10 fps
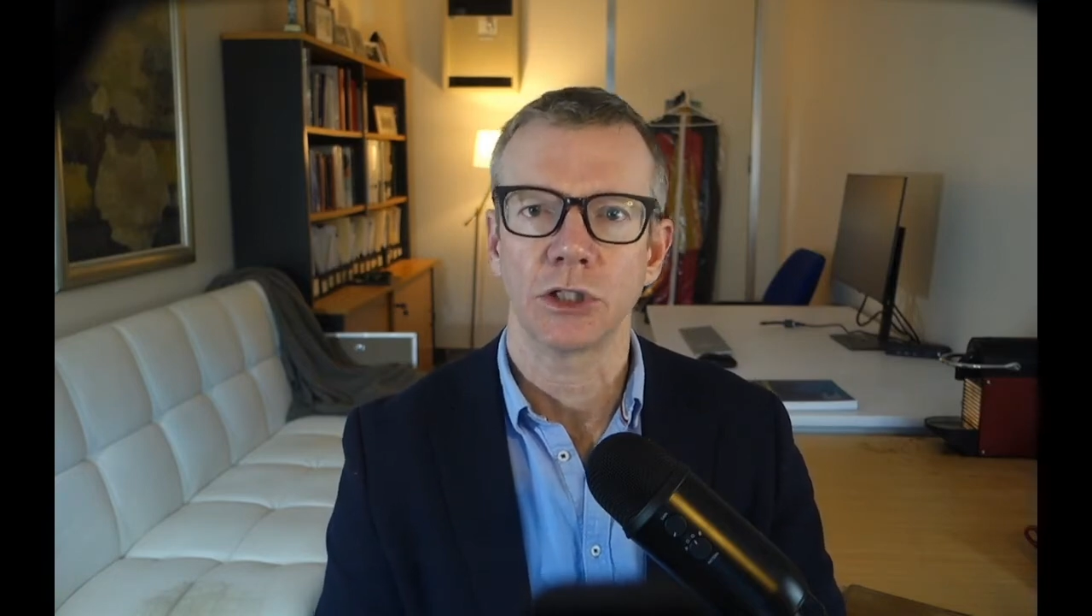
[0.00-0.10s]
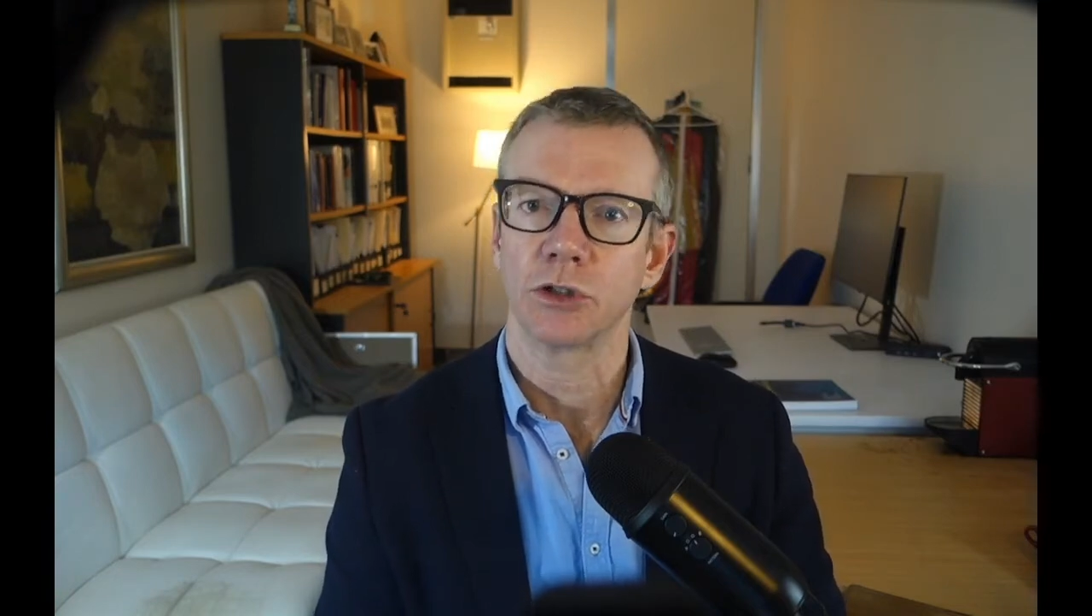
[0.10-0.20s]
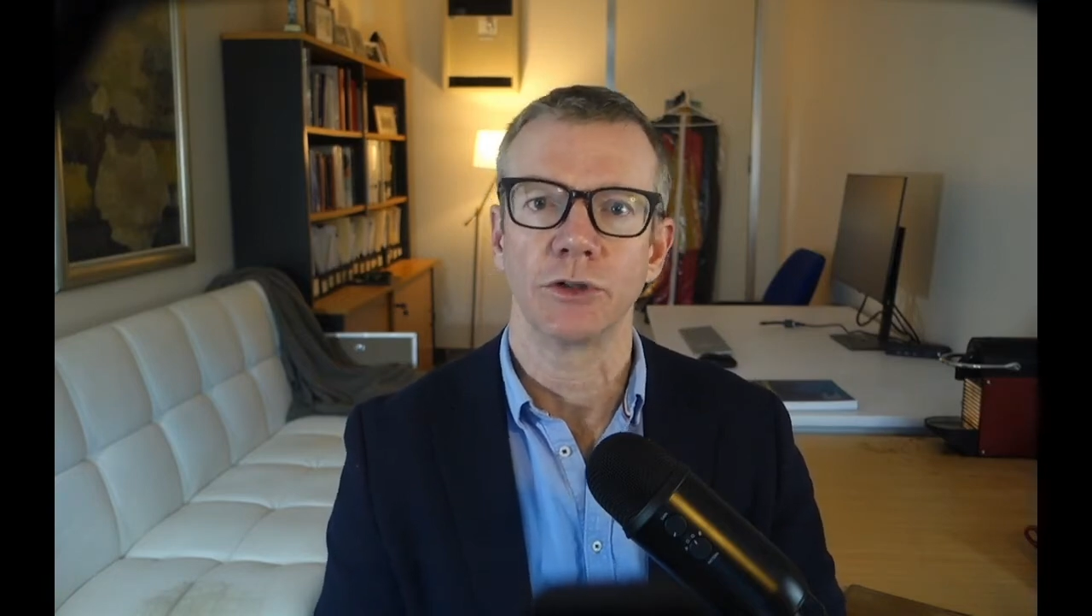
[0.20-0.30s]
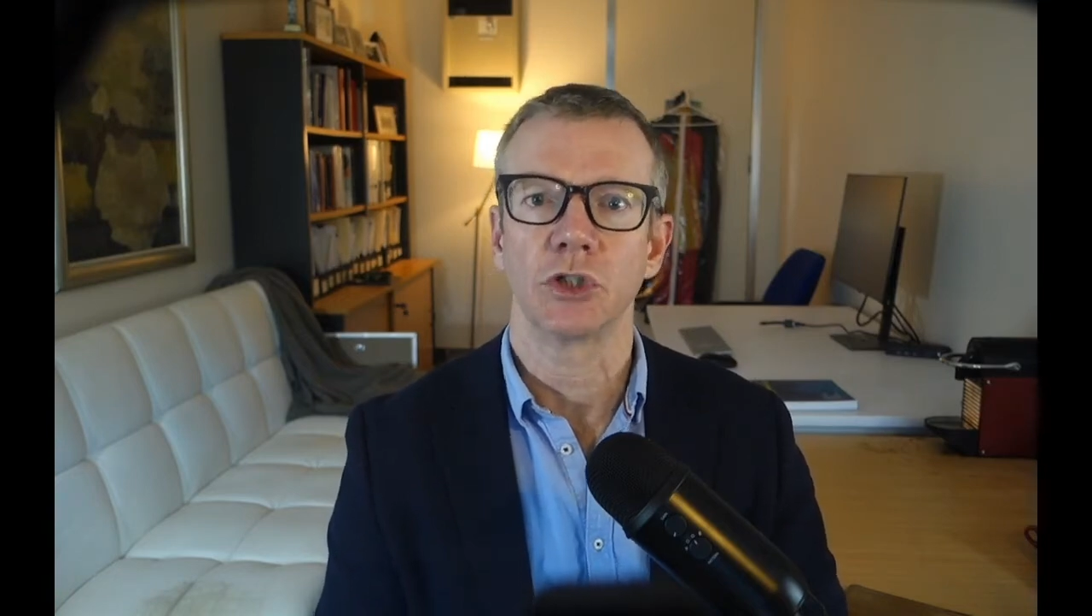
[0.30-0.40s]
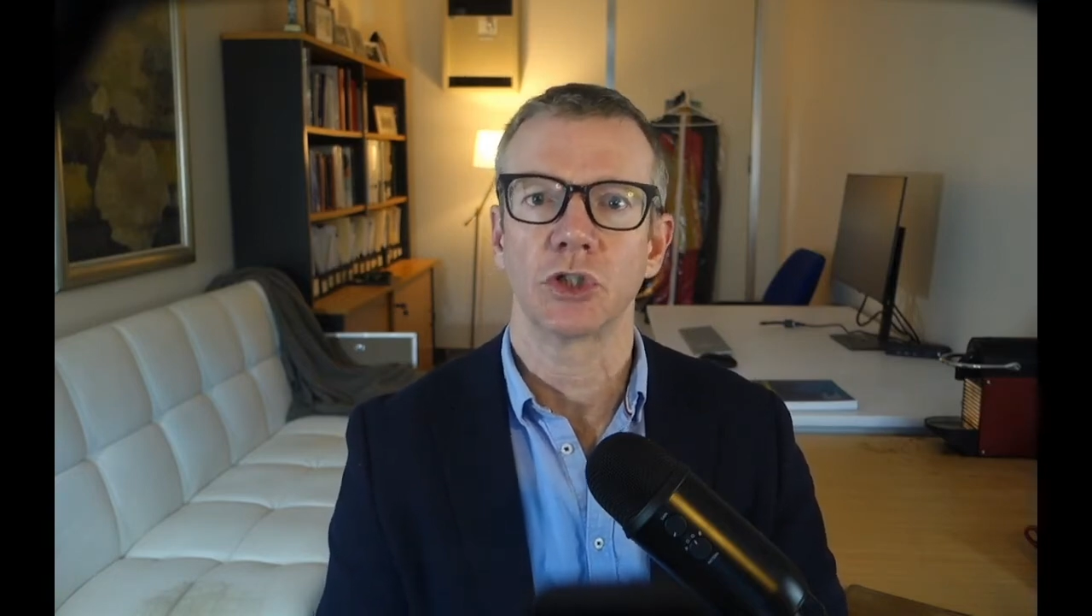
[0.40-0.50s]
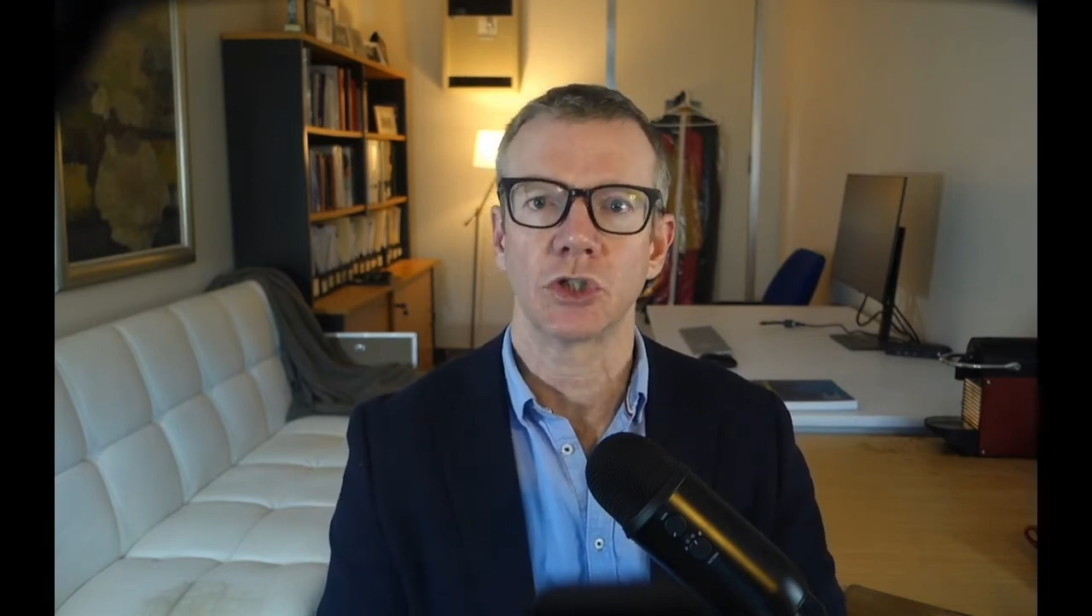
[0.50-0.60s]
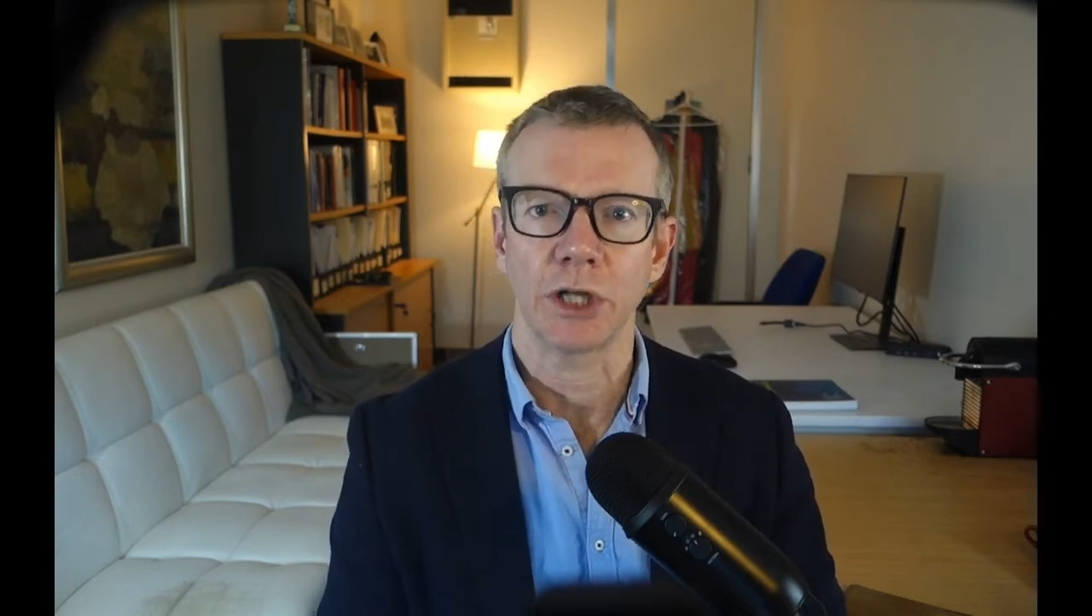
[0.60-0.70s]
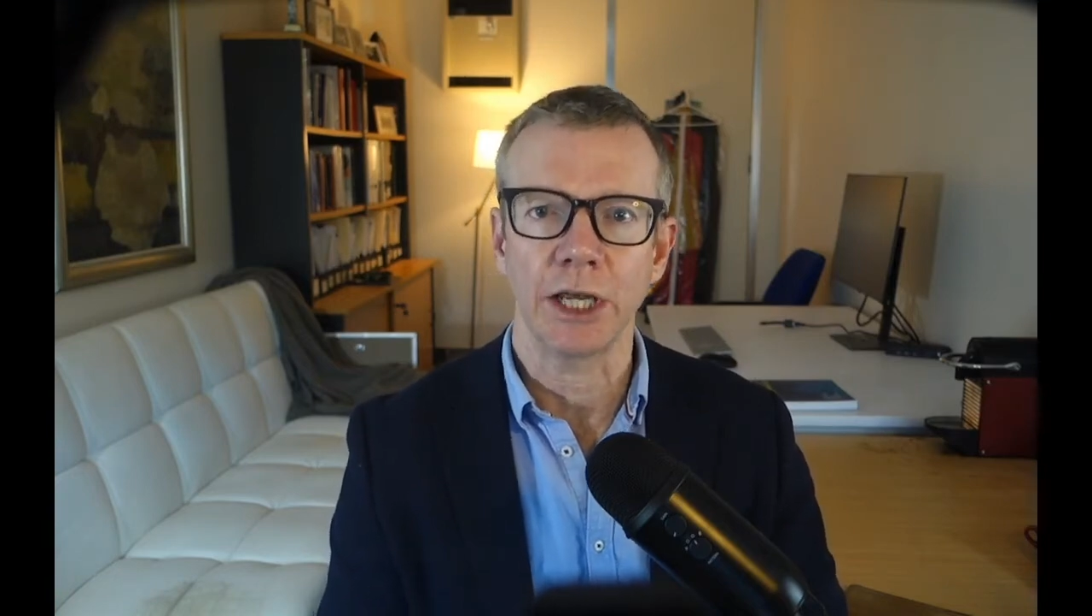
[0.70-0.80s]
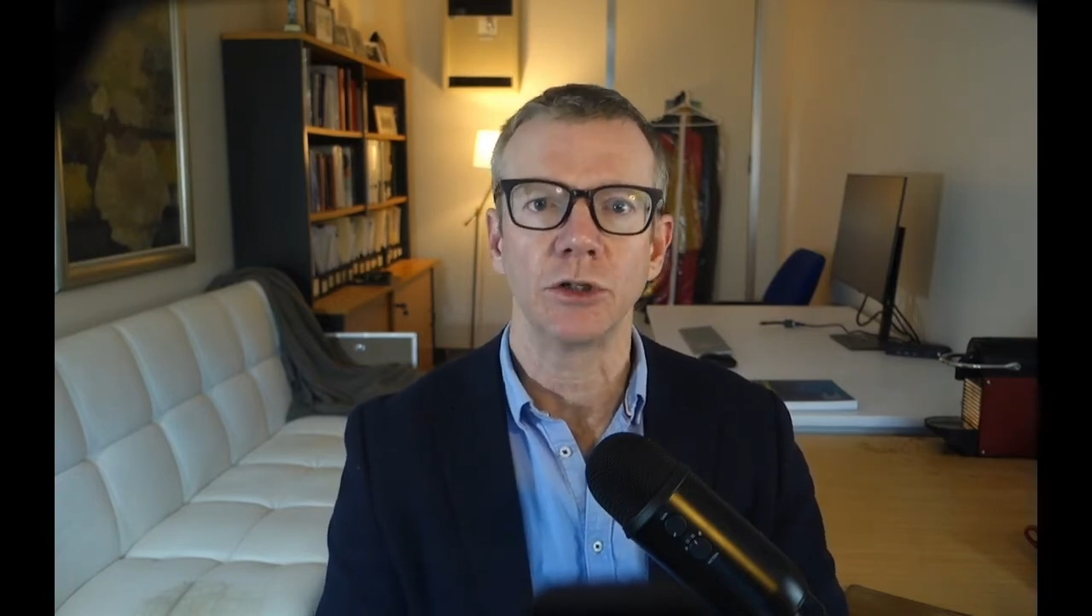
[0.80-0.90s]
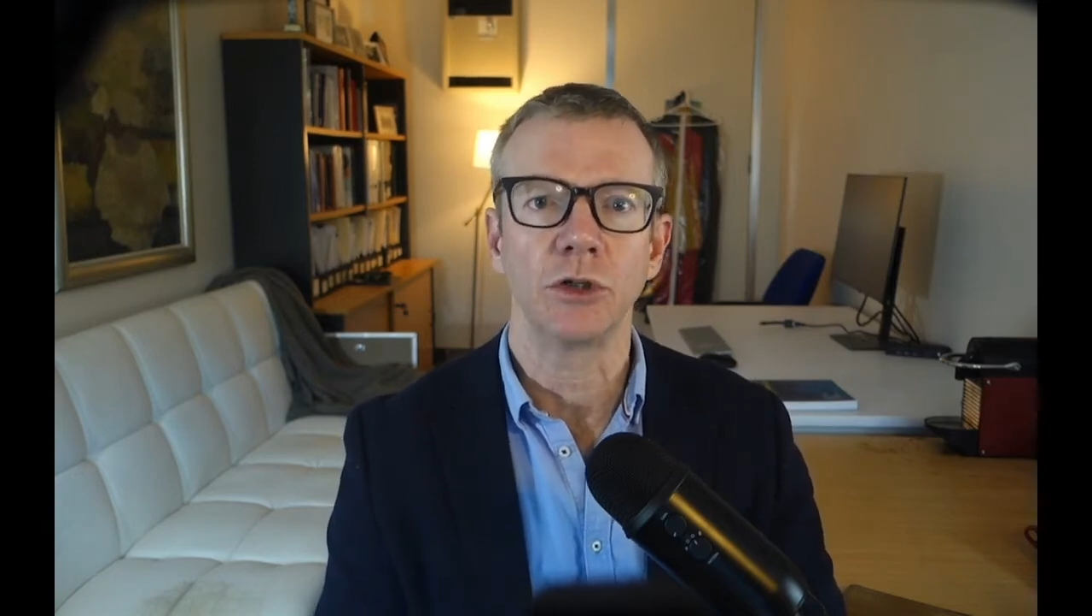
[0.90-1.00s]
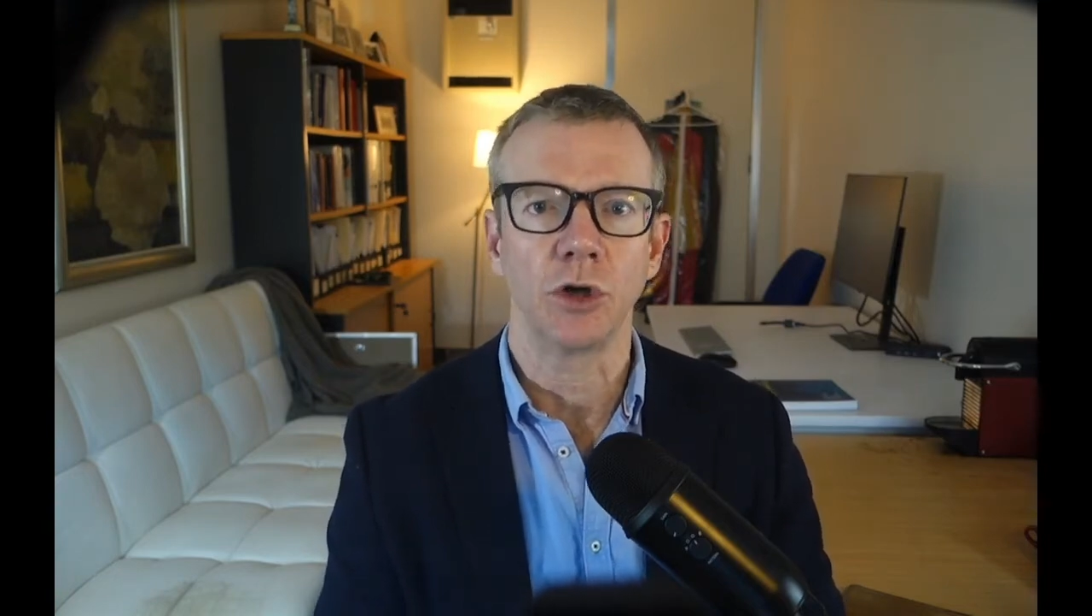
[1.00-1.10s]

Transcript: of its stated